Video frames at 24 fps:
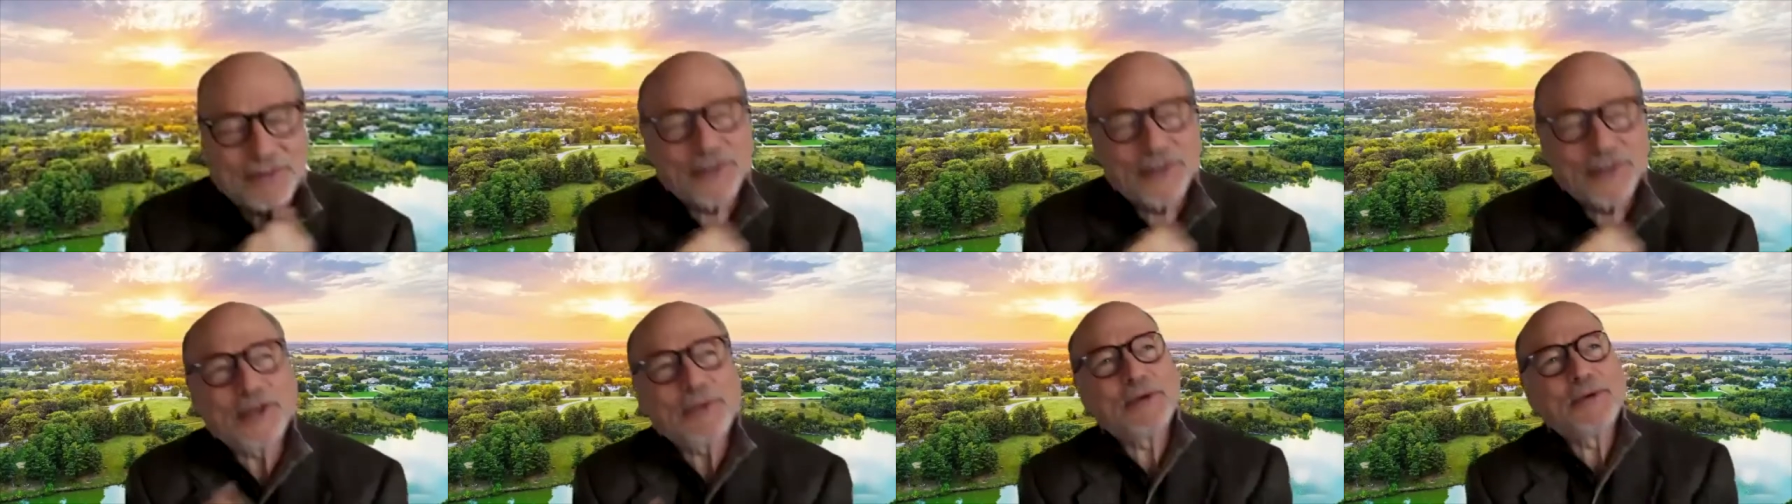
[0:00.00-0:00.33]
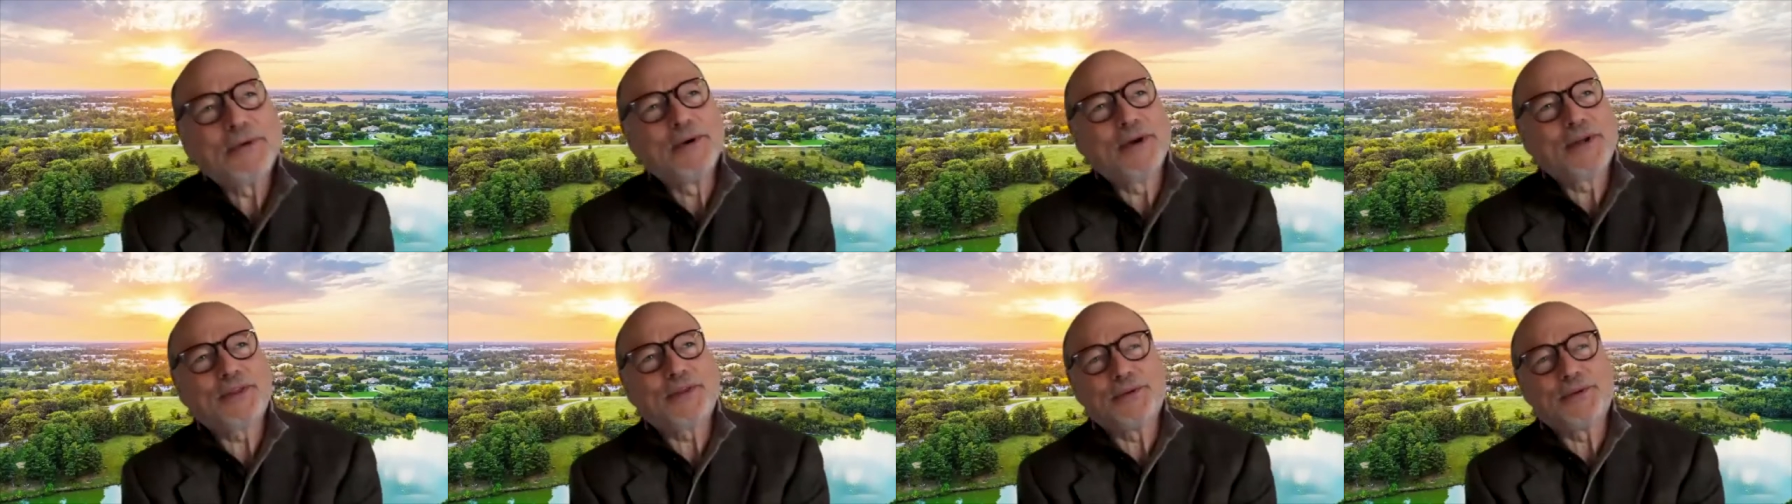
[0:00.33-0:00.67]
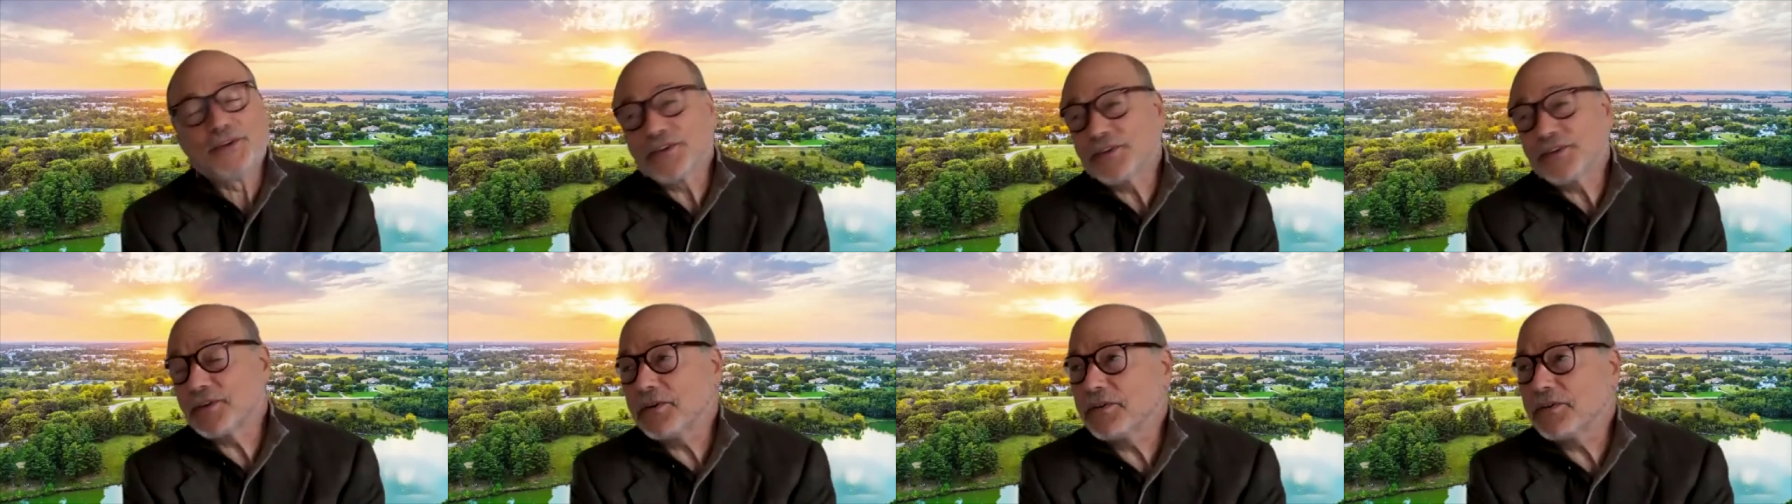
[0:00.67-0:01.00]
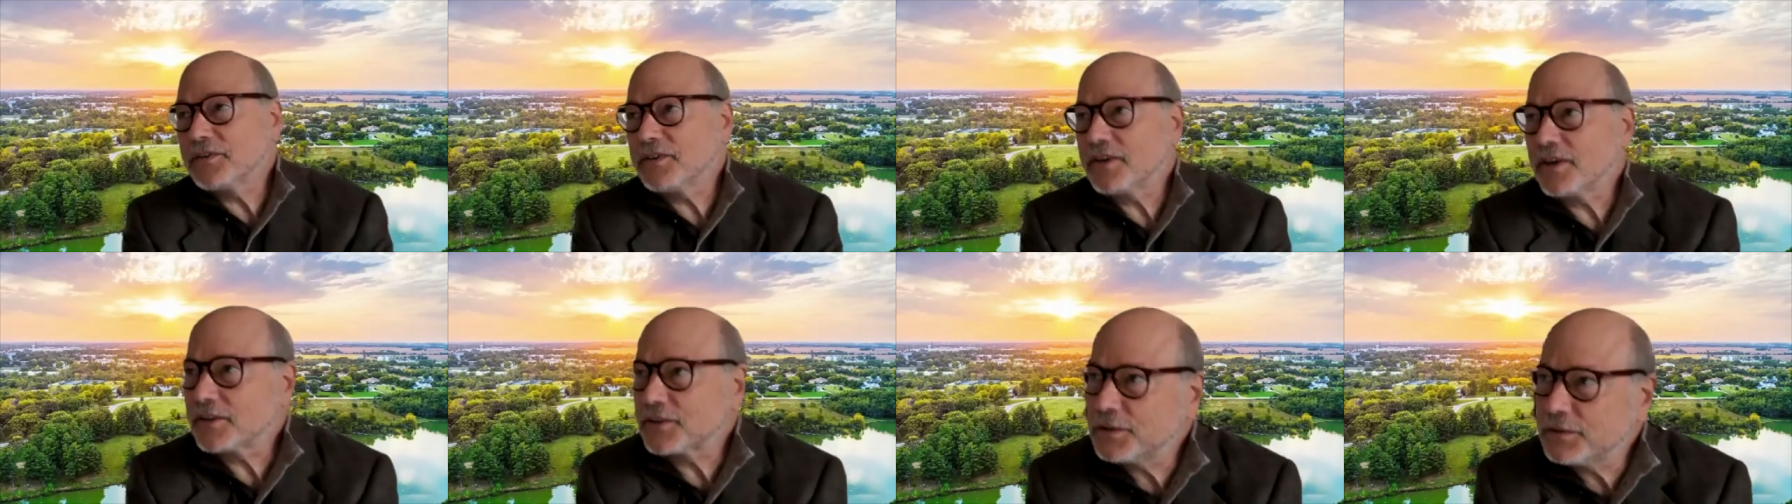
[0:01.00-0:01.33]
to be with you. Just don't
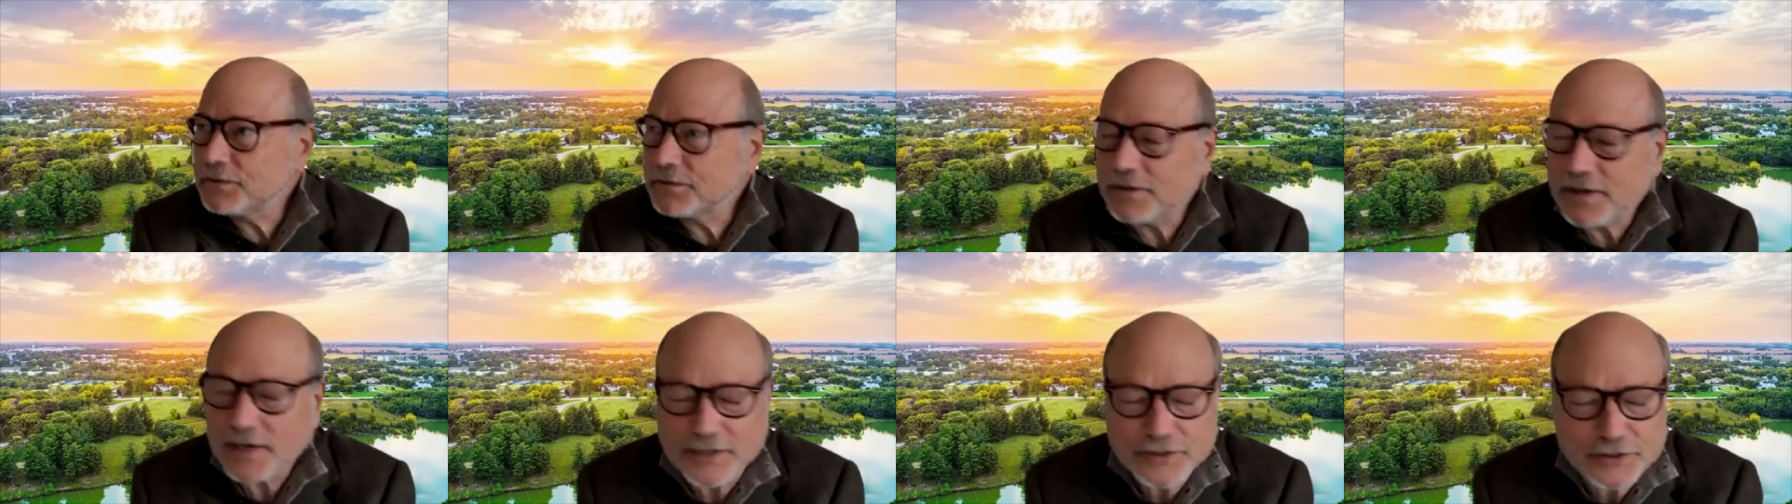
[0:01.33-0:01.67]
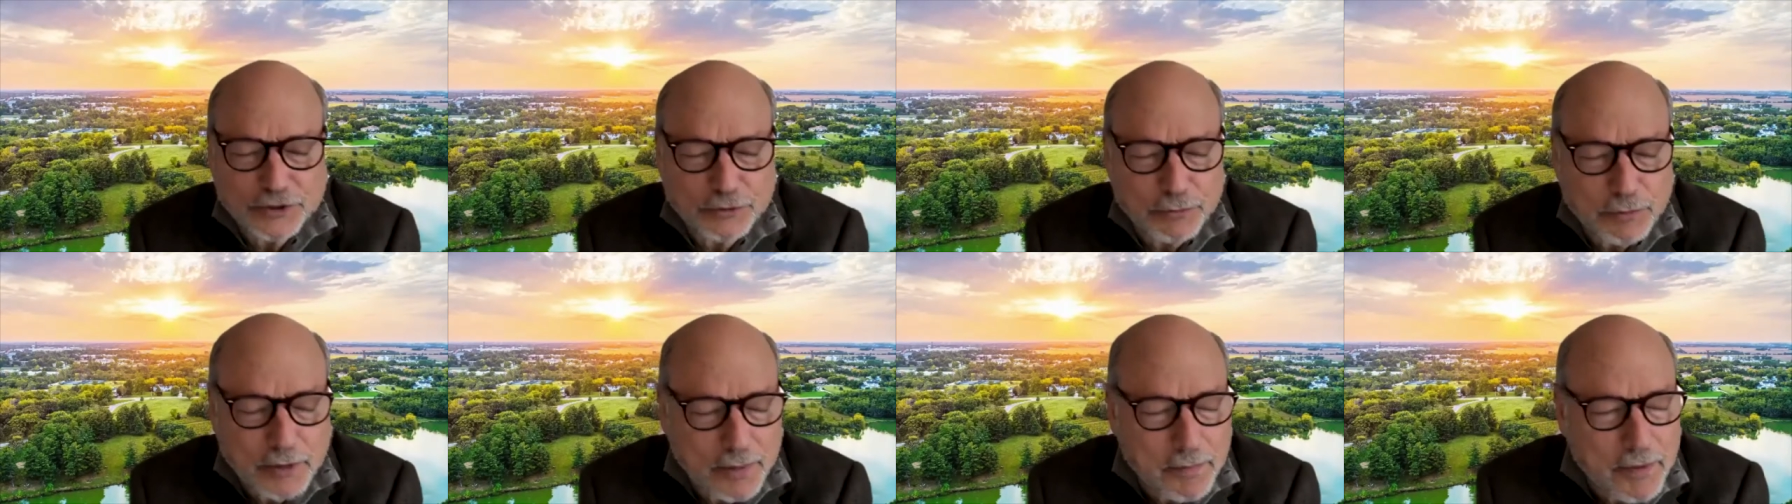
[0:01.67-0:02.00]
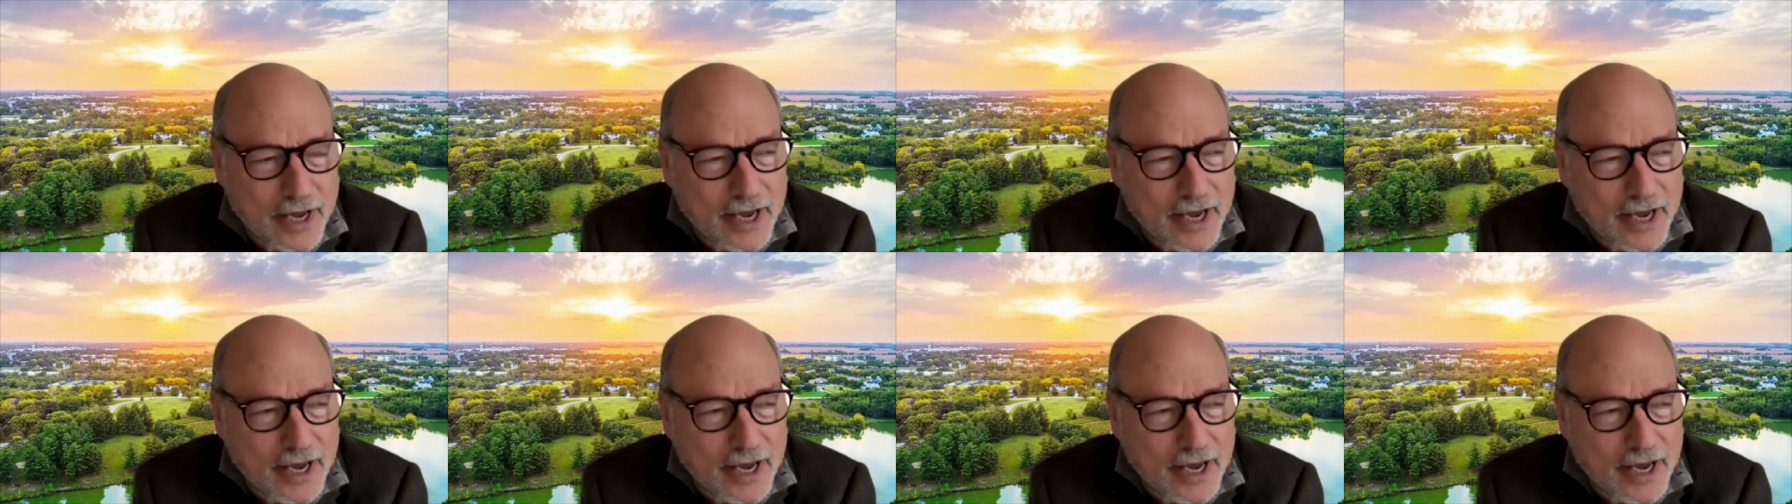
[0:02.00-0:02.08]
talk too fast to me.